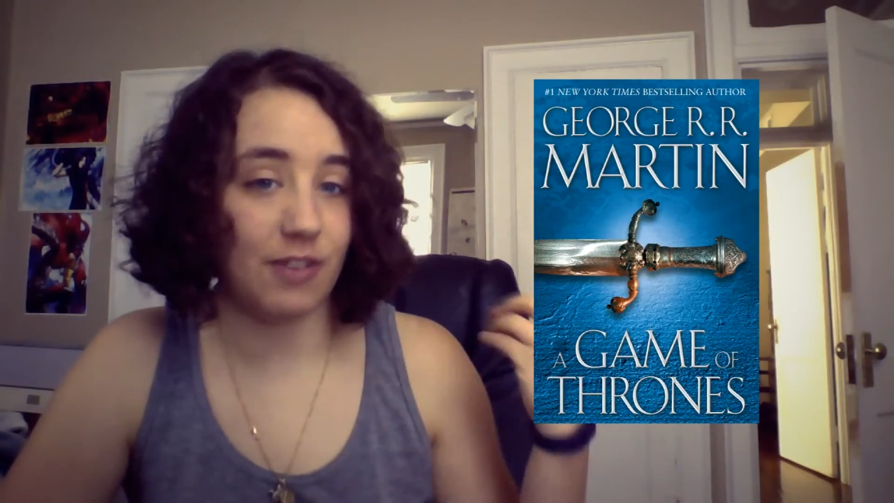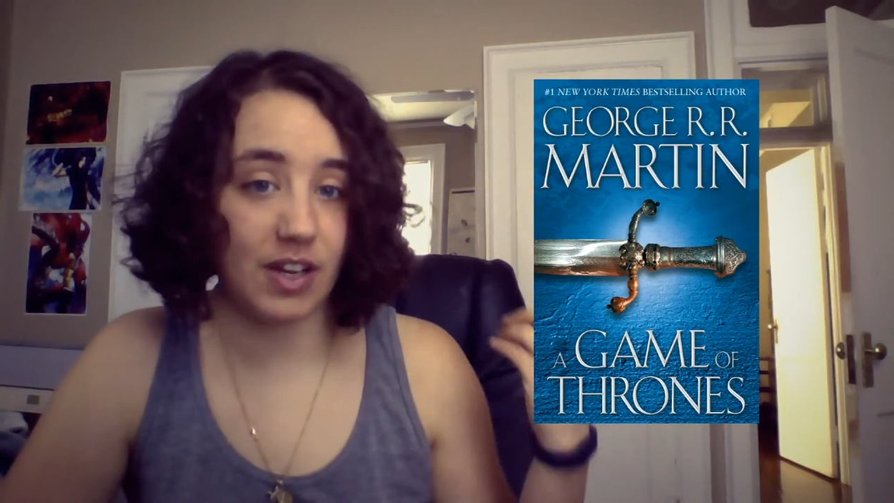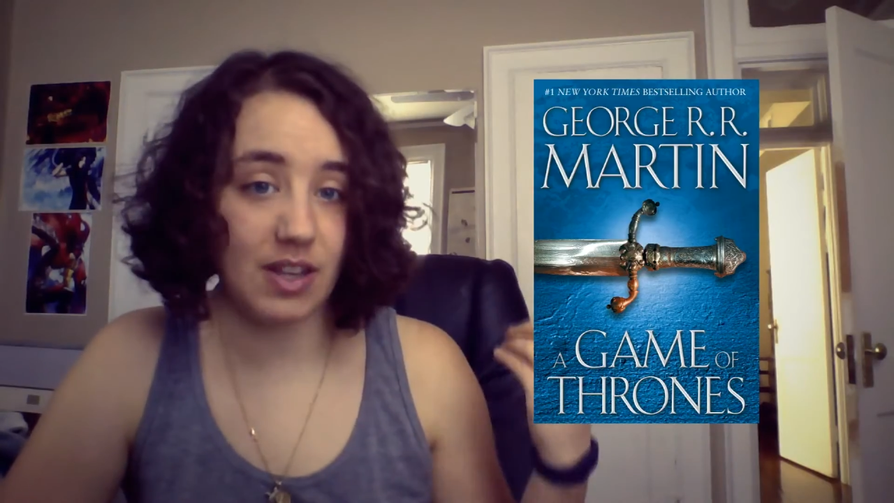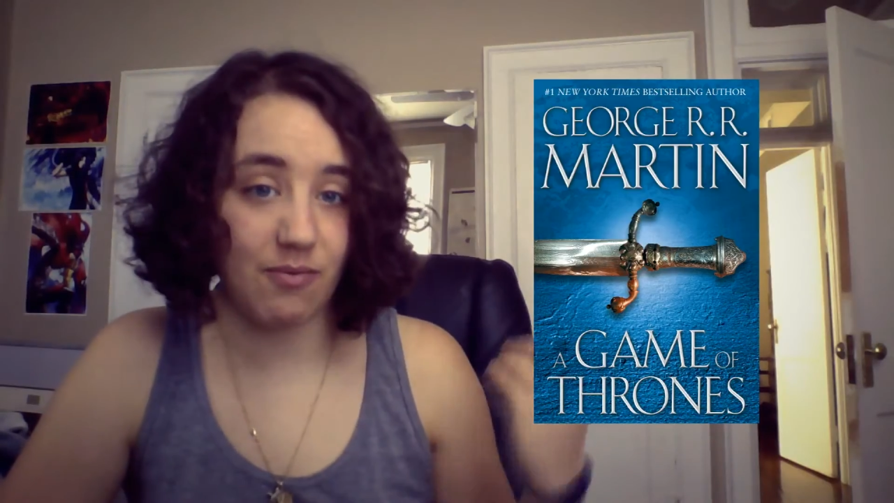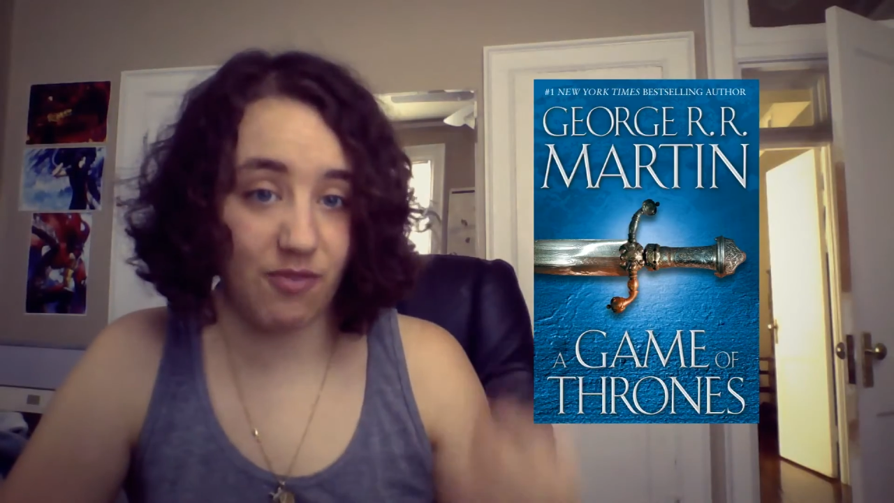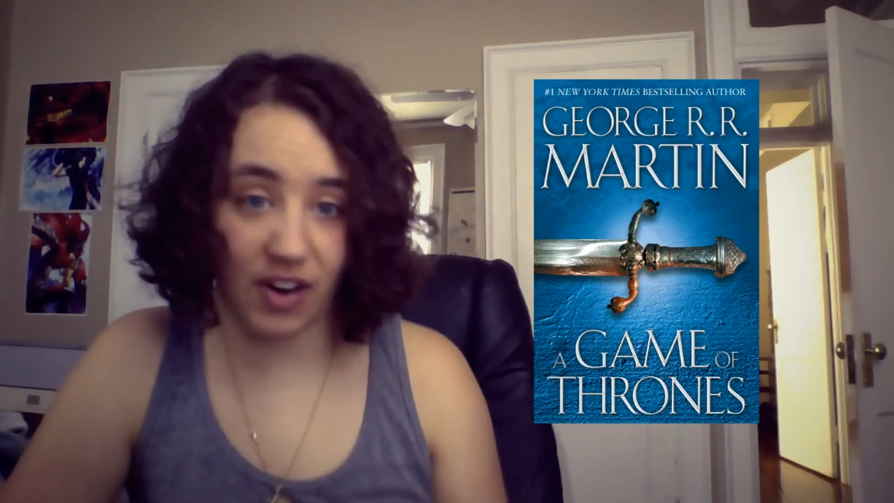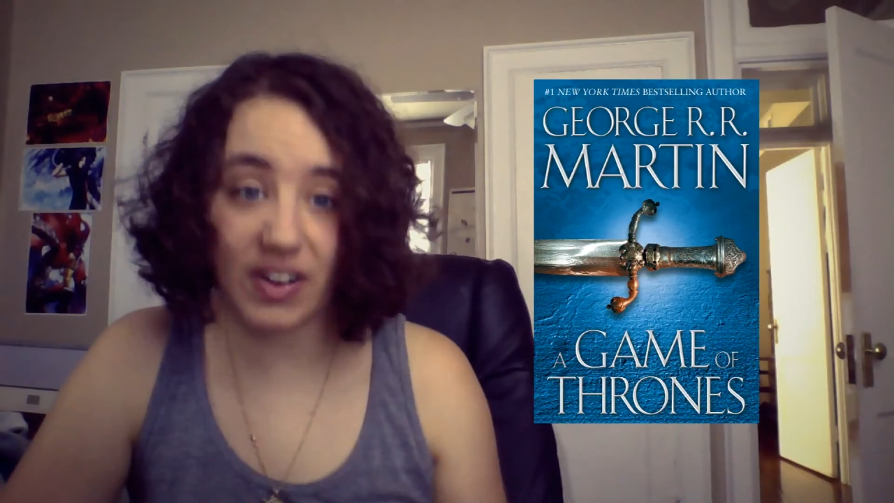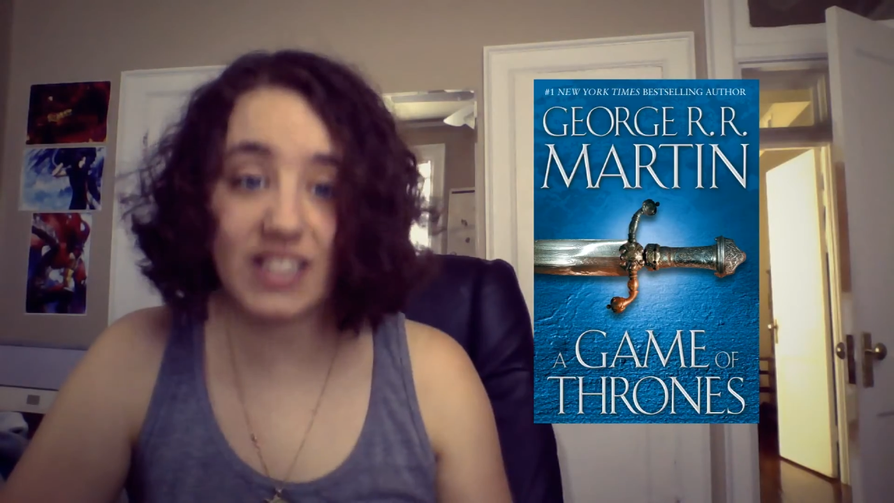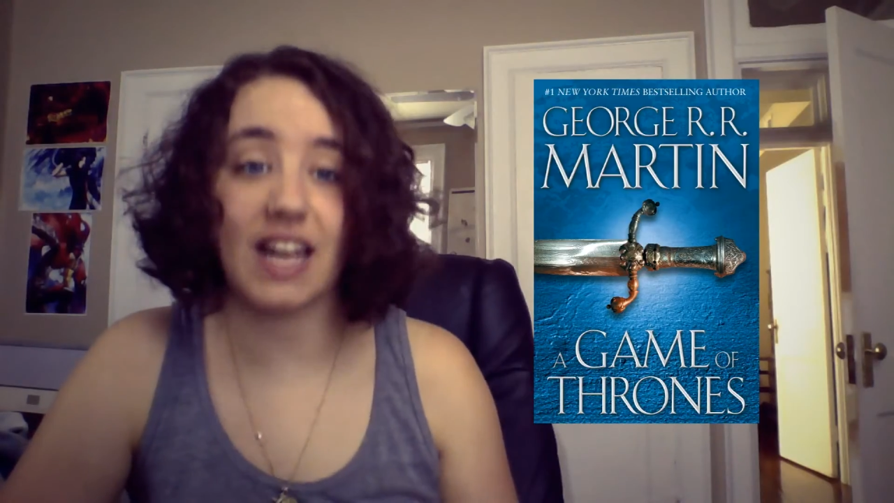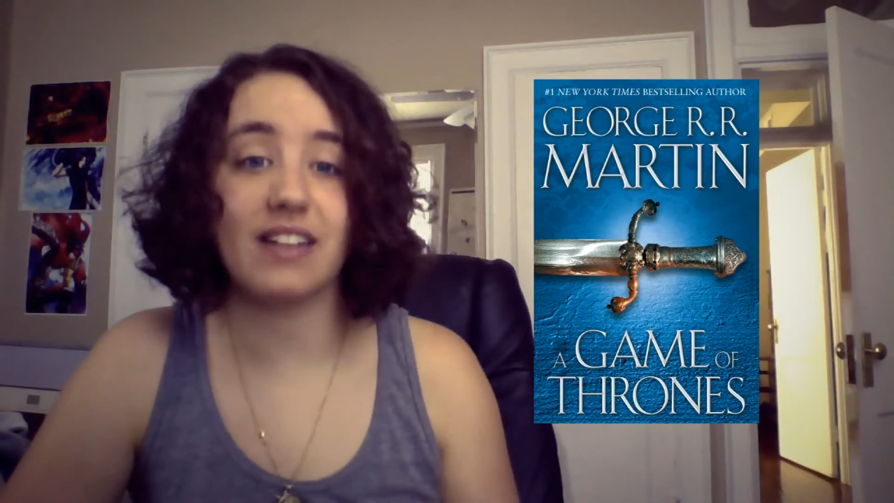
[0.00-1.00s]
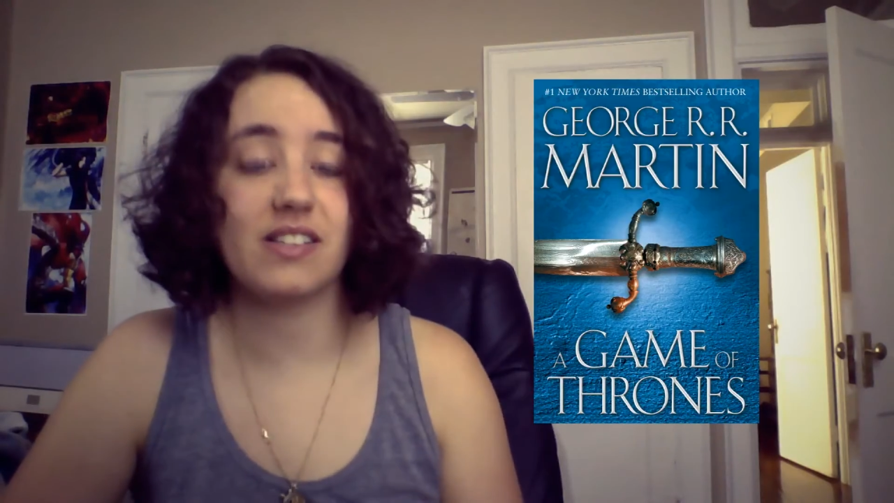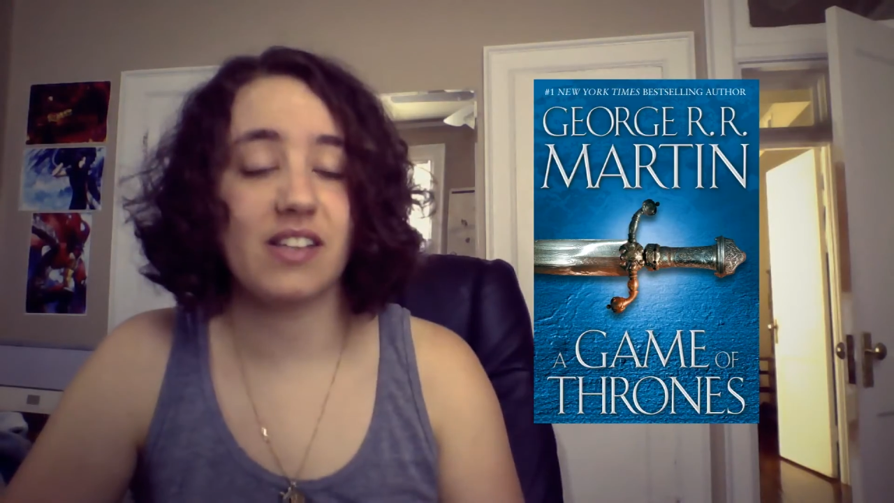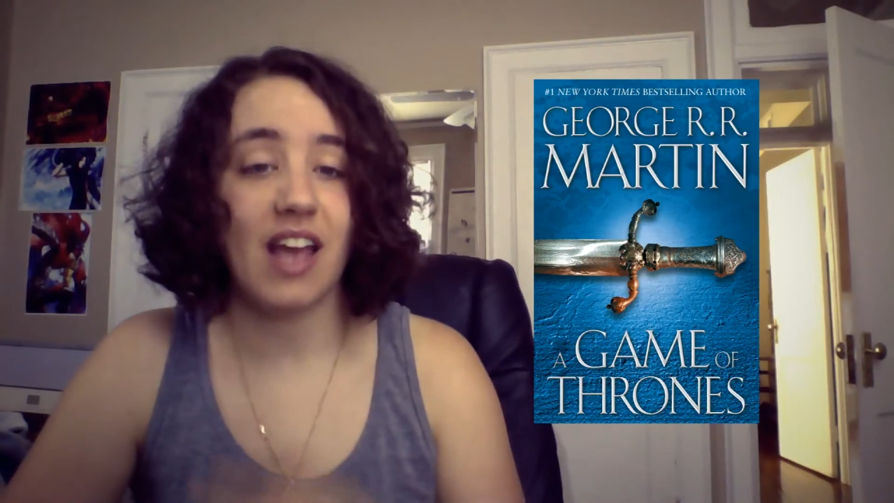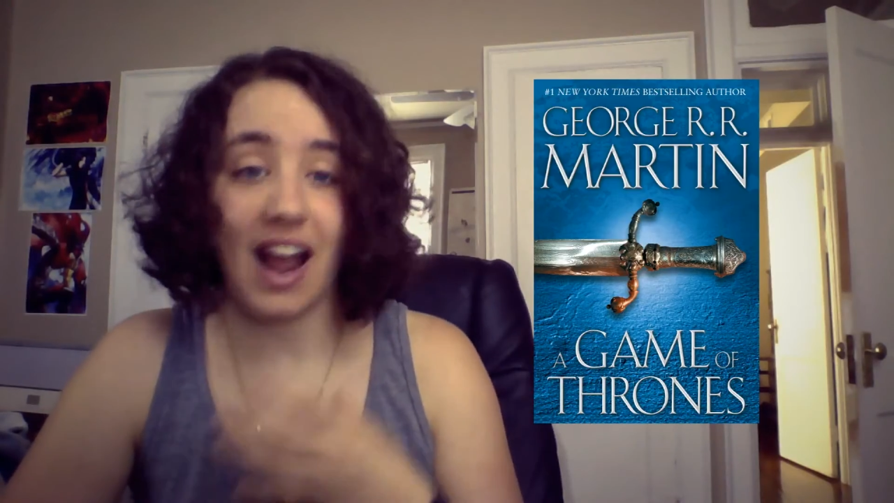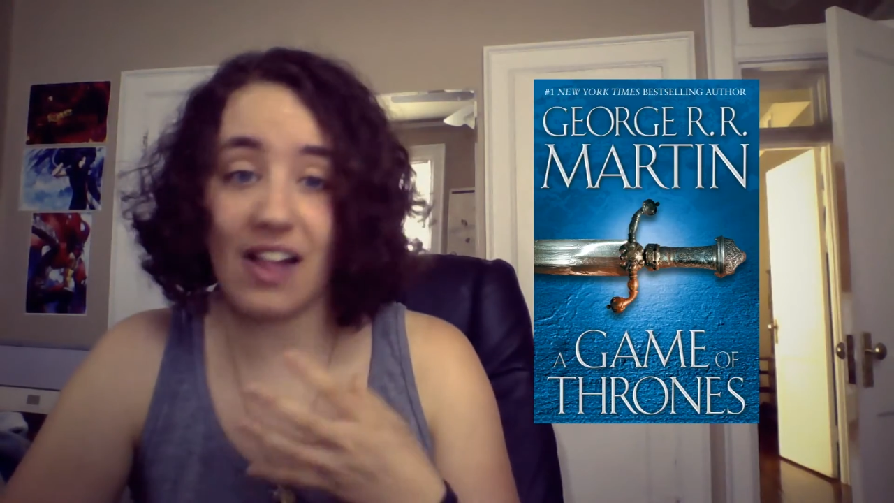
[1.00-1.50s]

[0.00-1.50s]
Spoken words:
They find them very dense